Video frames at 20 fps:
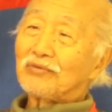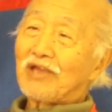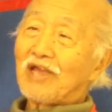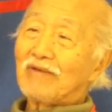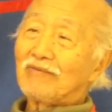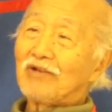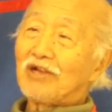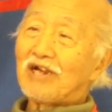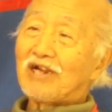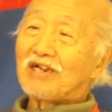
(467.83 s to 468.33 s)
we
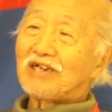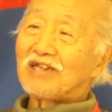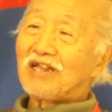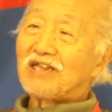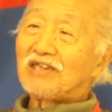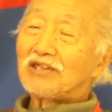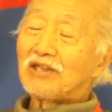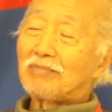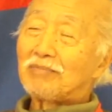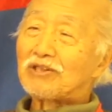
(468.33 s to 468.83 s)
have learned
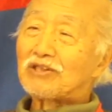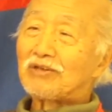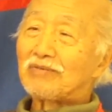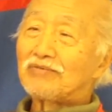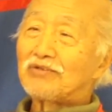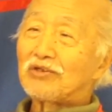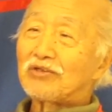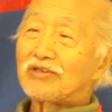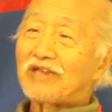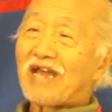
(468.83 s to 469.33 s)
a little bit
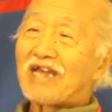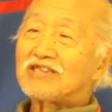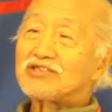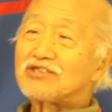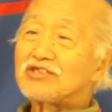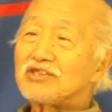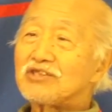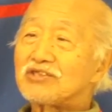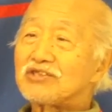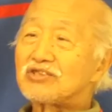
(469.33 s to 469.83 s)
of your
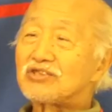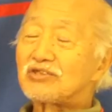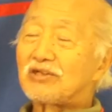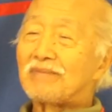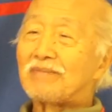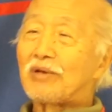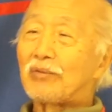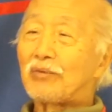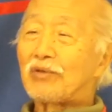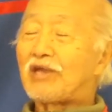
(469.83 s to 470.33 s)
dad's
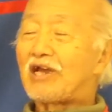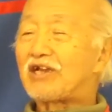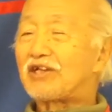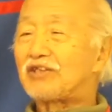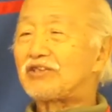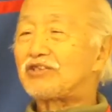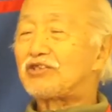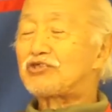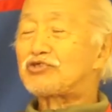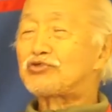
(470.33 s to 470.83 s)
Eskrima. We are
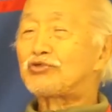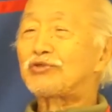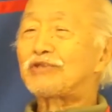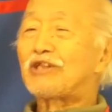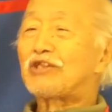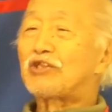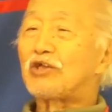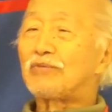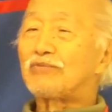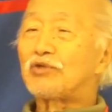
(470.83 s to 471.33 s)
a
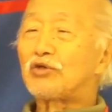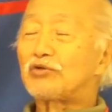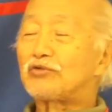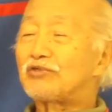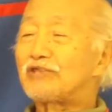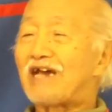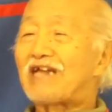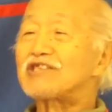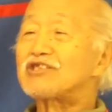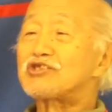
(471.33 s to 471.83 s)
student of your
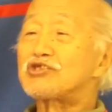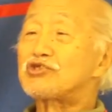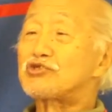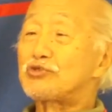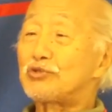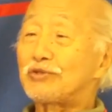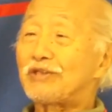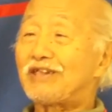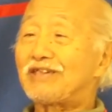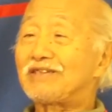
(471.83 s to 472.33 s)
dad's
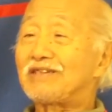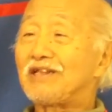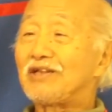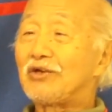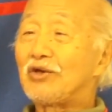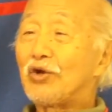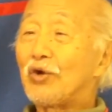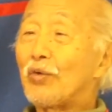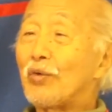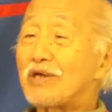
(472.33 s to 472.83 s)
student
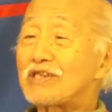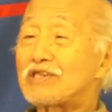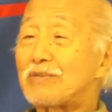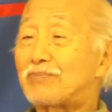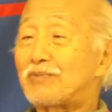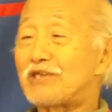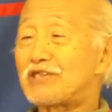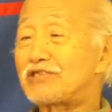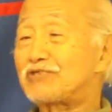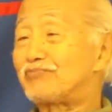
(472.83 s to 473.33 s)
who was a
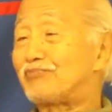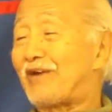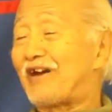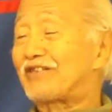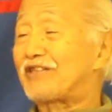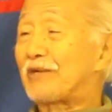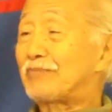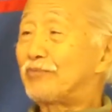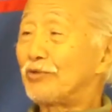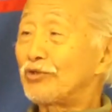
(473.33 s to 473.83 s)
priest.
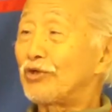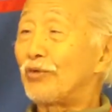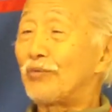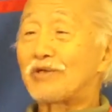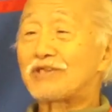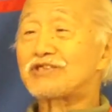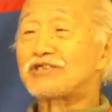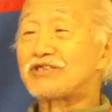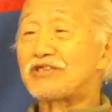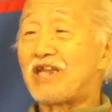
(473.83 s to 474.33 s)
Father Puno
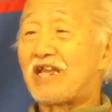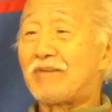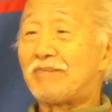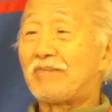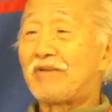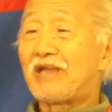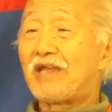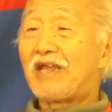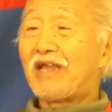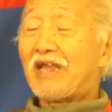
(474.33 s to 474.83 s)
was his
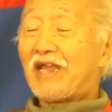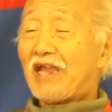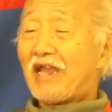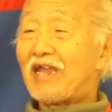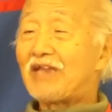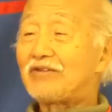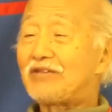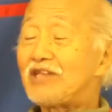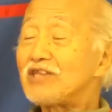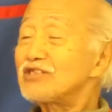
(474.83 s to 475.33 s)
name,
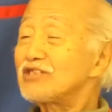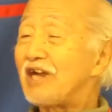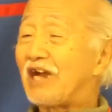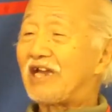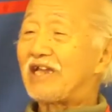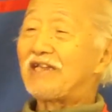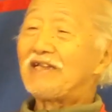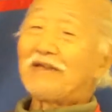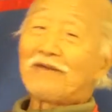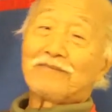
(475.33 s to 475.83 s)
and this
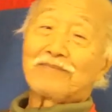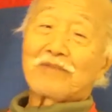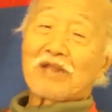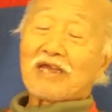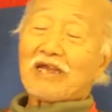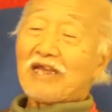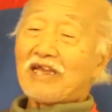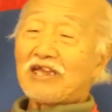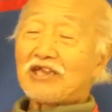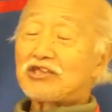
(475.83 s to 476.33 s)
guy,
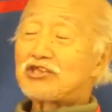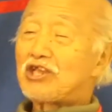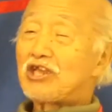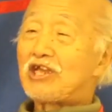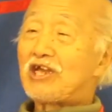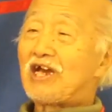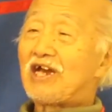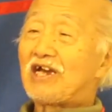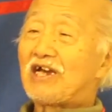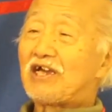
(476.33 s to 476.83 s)
is,
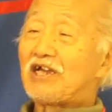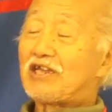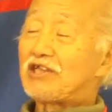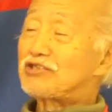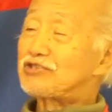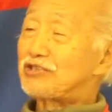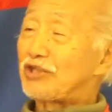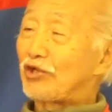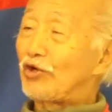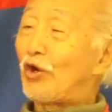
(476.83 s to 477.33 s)
uh,
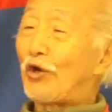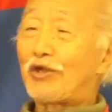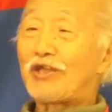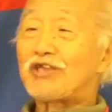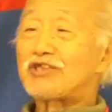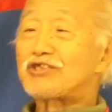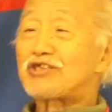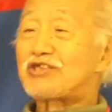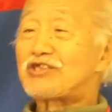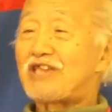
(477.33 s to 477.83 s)

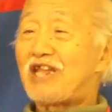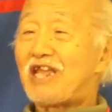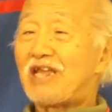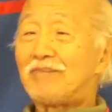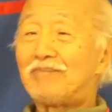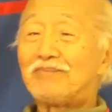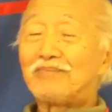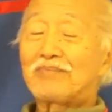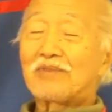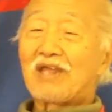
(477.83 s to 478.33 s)
is his
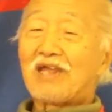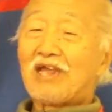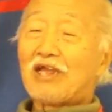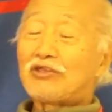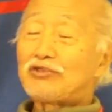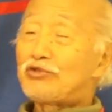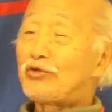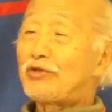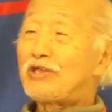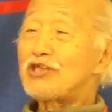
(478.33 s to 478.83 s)
name.
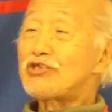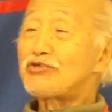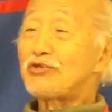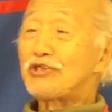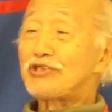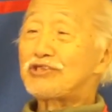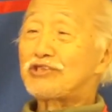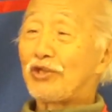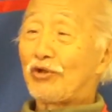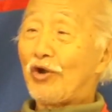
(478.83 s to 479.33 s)

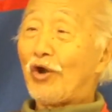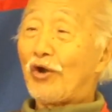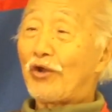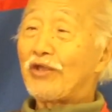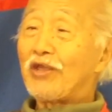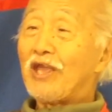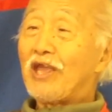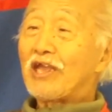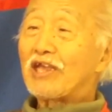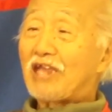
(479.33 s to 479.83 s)
Dionisio
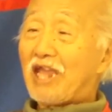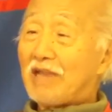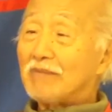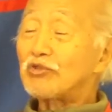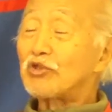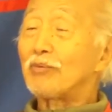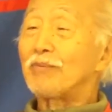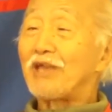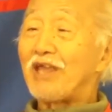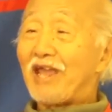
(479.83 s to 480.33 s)
Istigoy
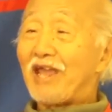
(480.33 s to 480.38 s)
came to